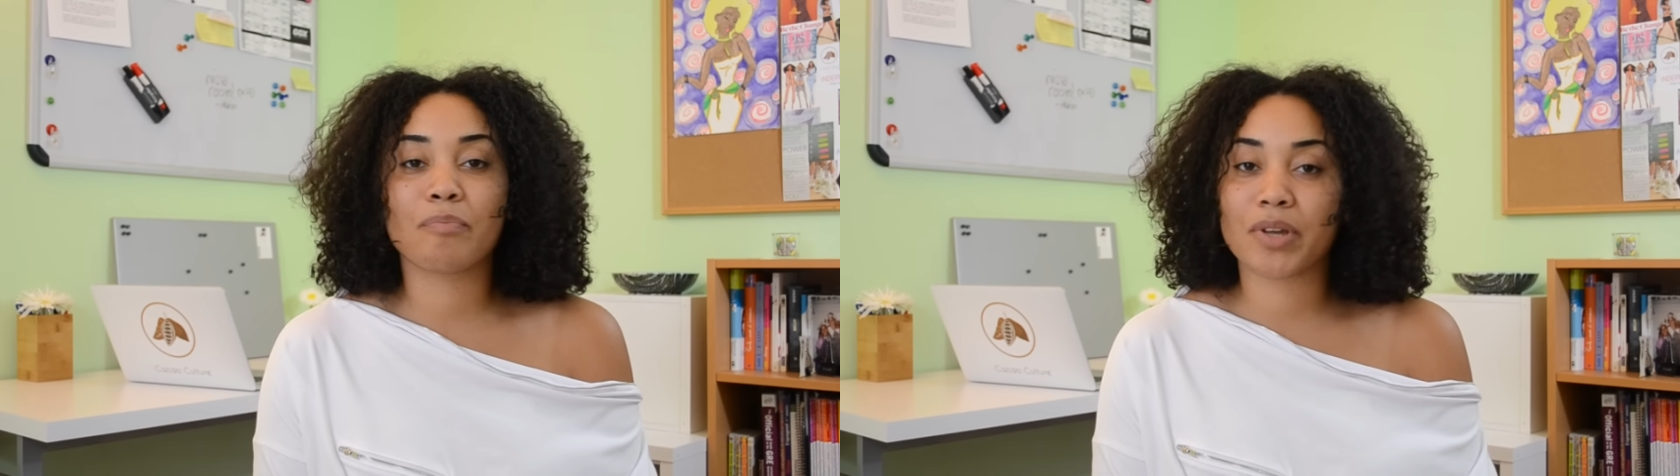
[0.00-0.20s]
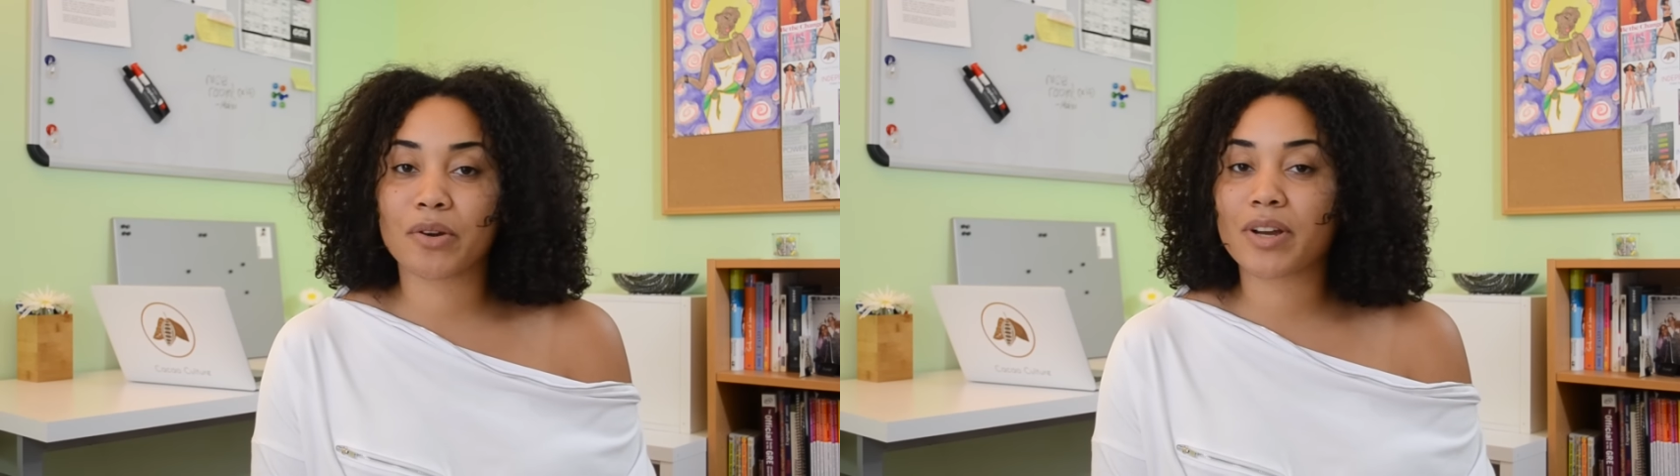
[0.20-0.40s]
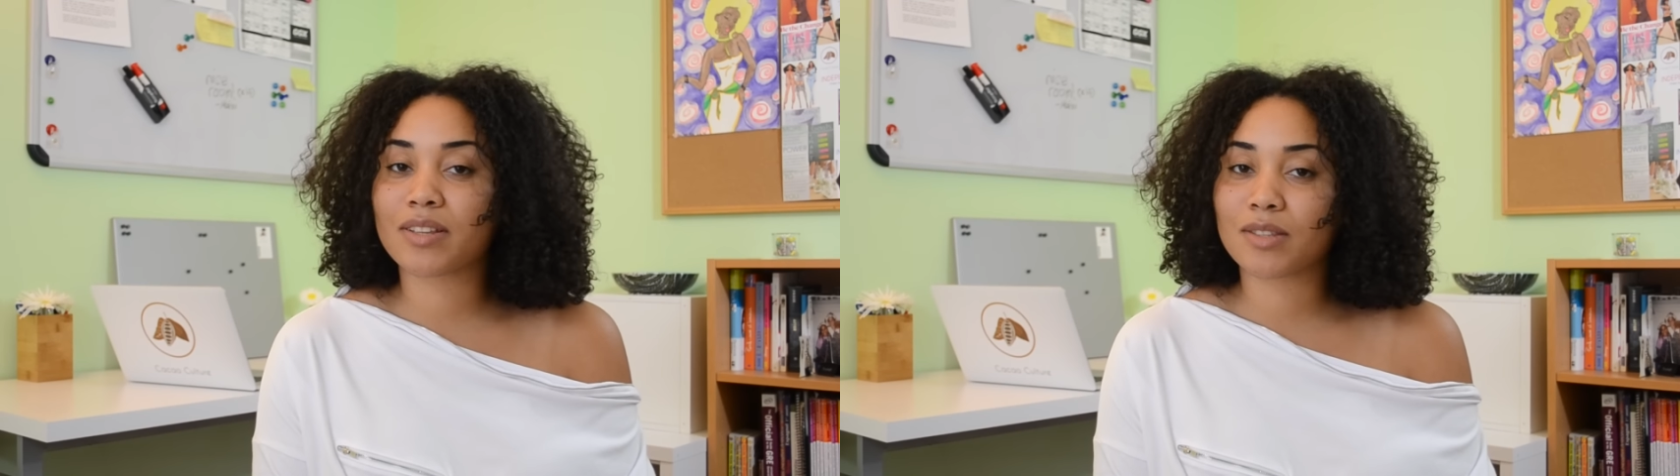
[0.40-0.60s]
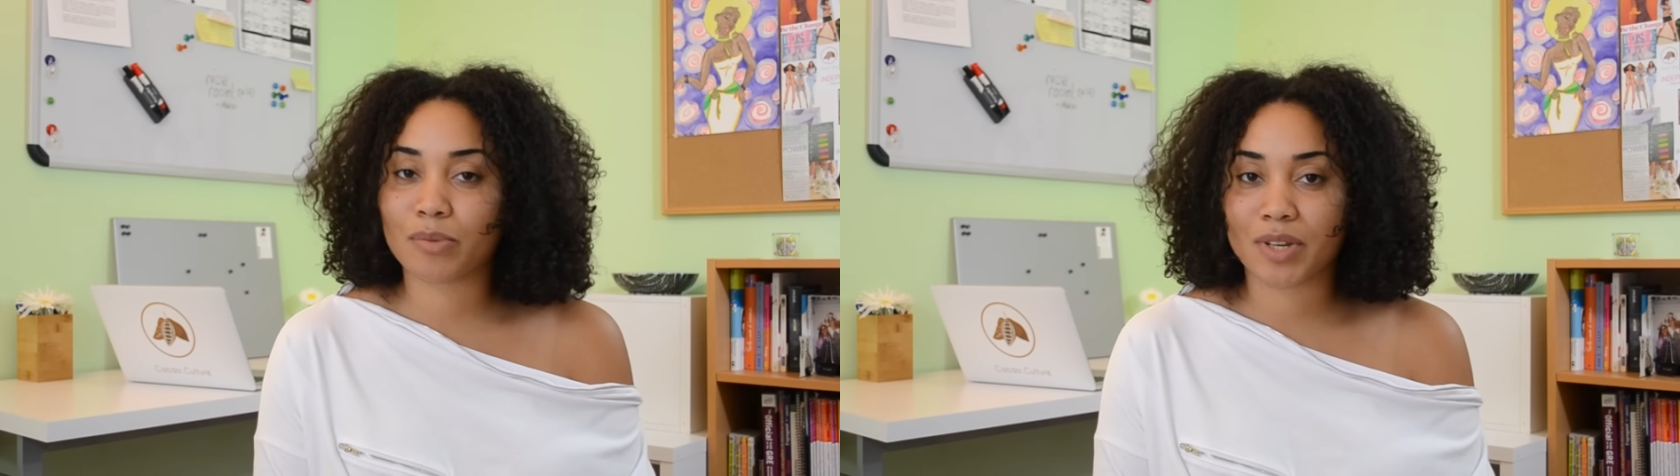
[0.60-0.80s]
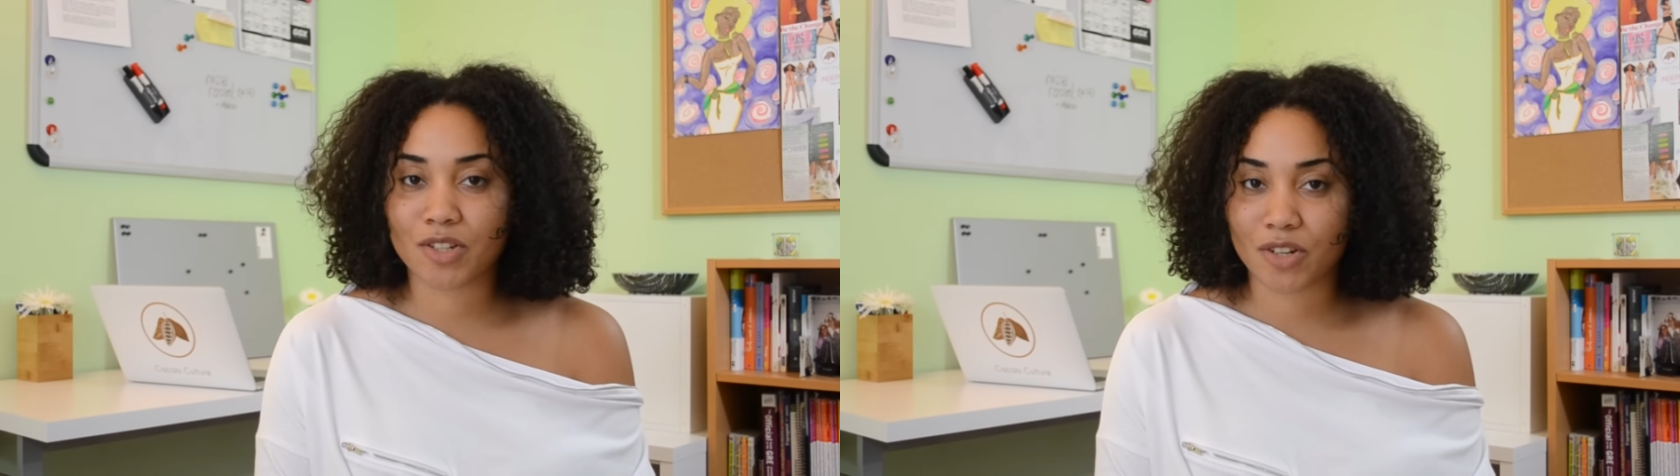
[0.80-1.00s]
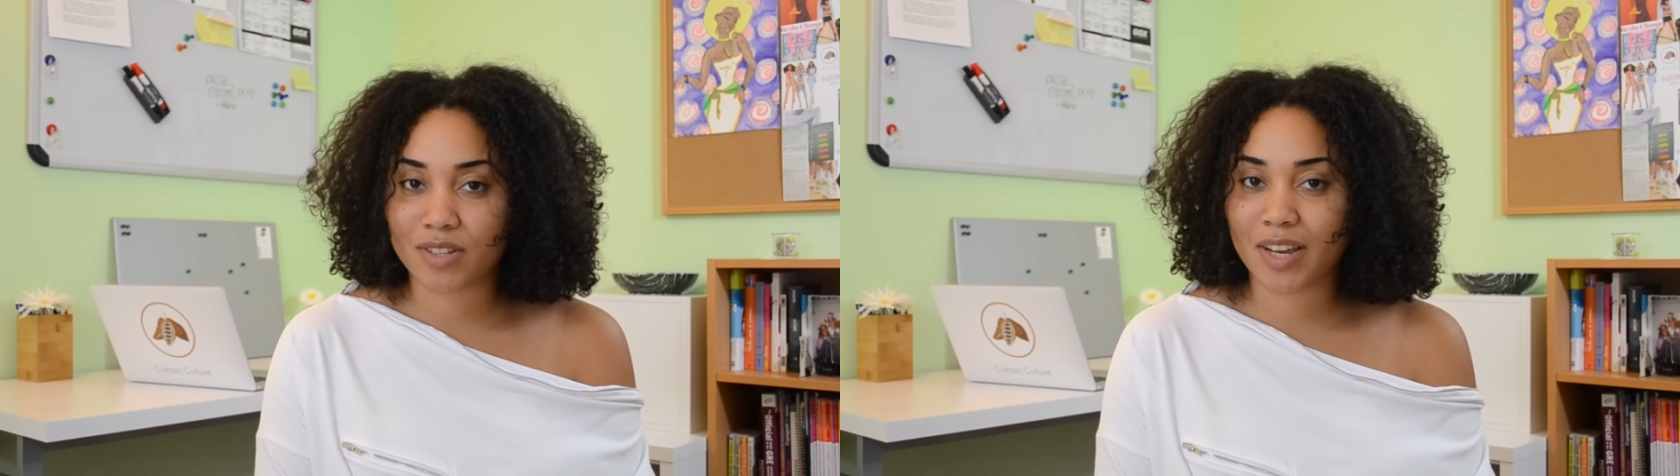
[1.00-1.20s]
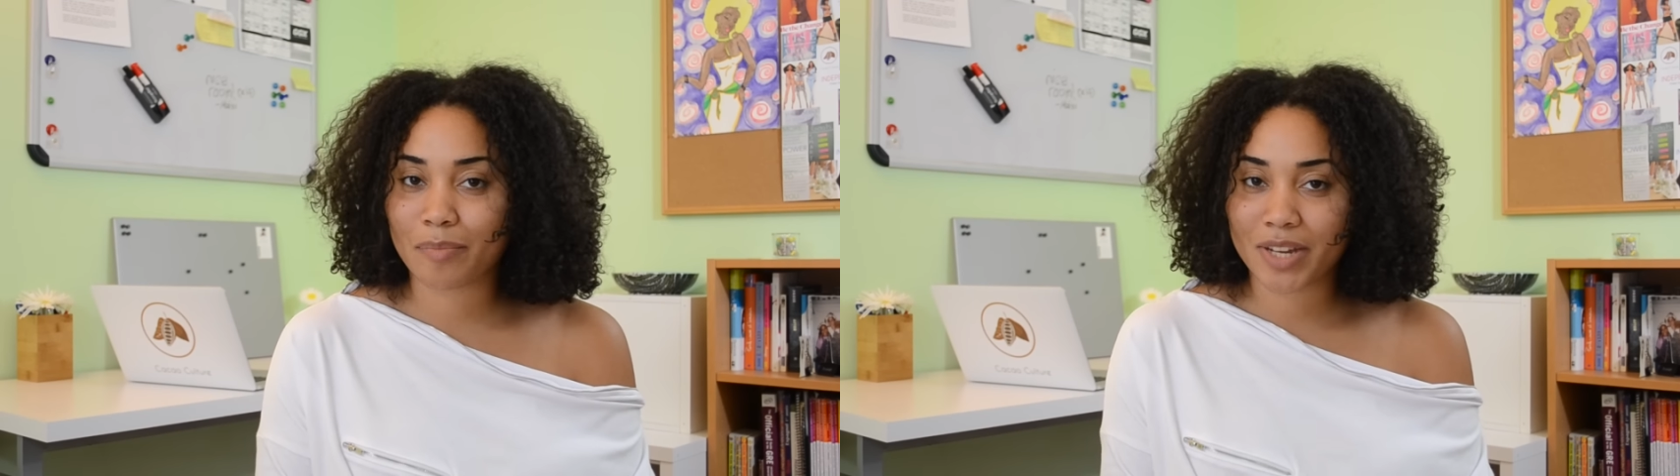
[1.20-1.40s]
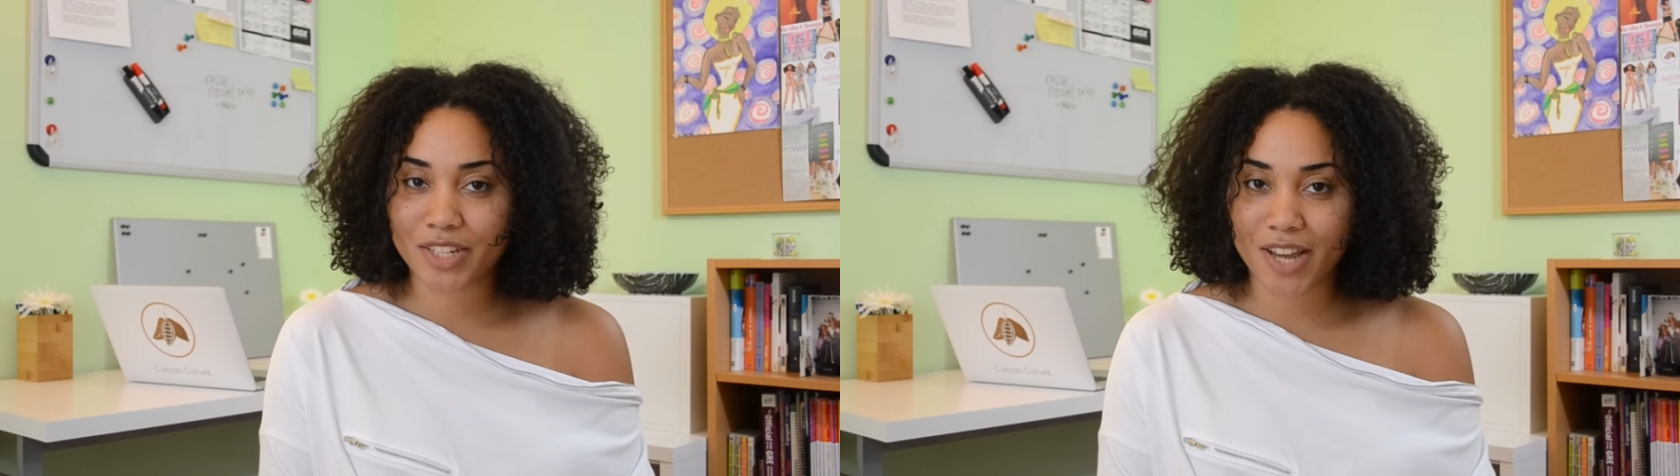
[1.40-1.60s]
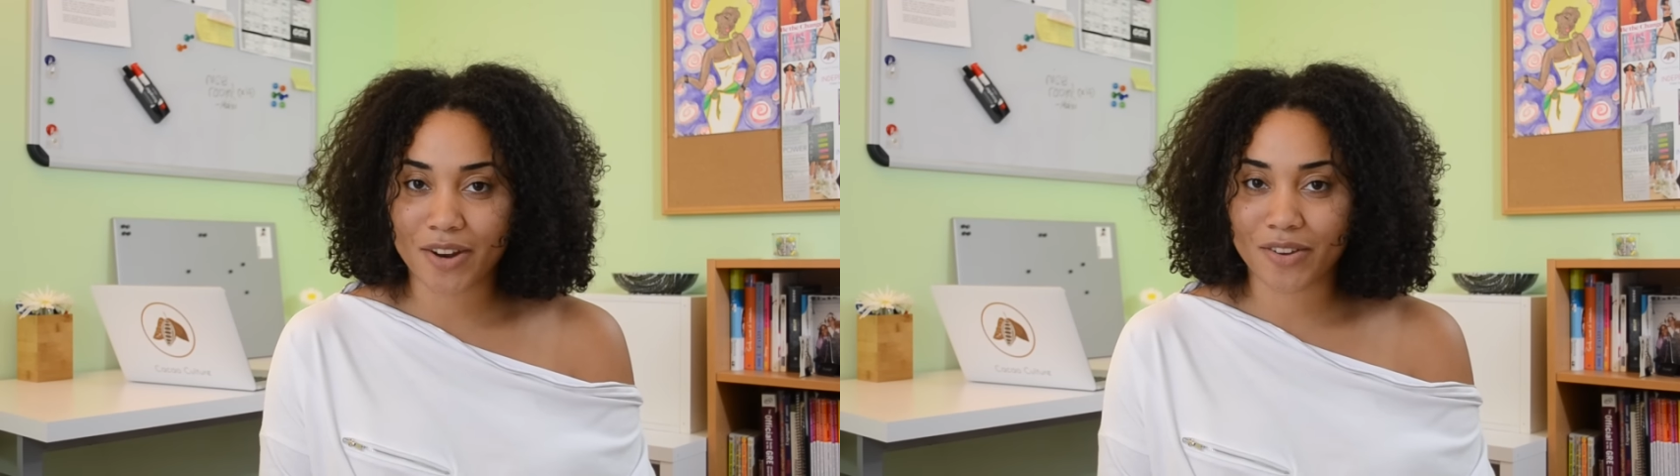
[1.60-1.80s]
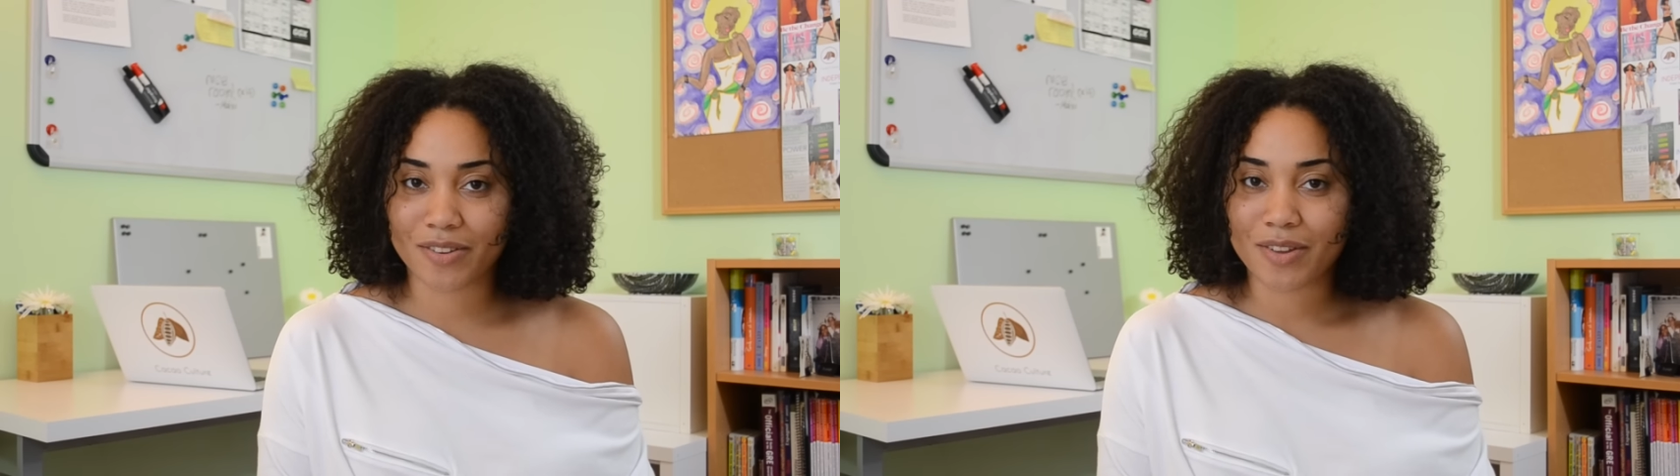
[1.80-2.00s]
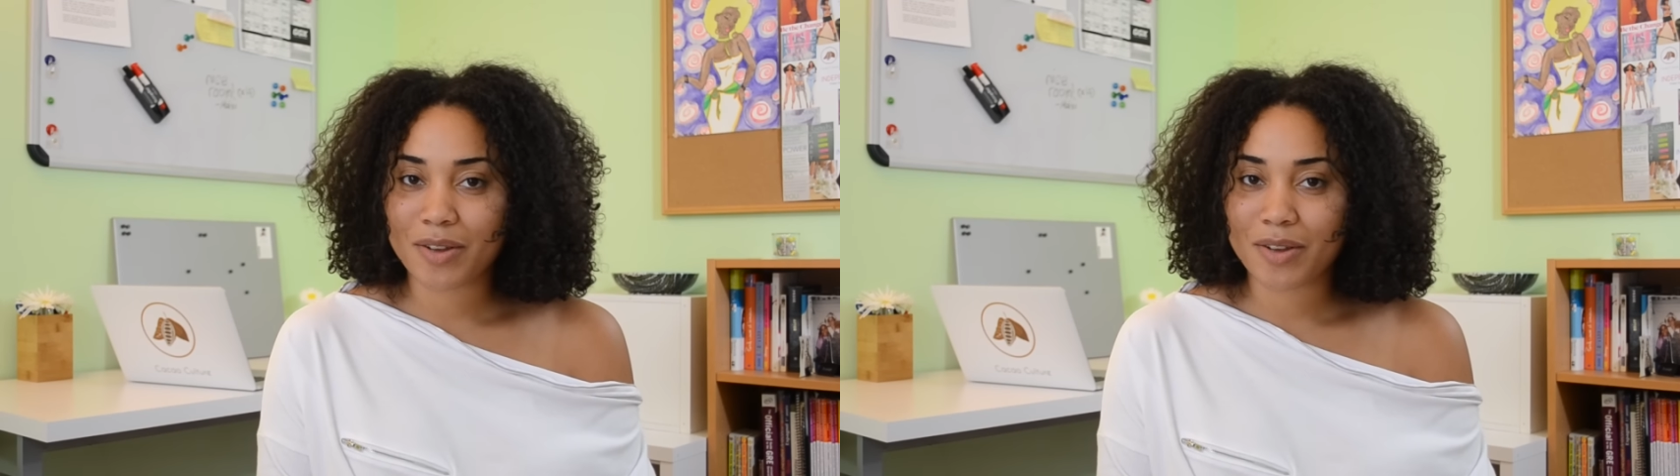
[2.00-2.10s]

bitter and sweet just like my channel.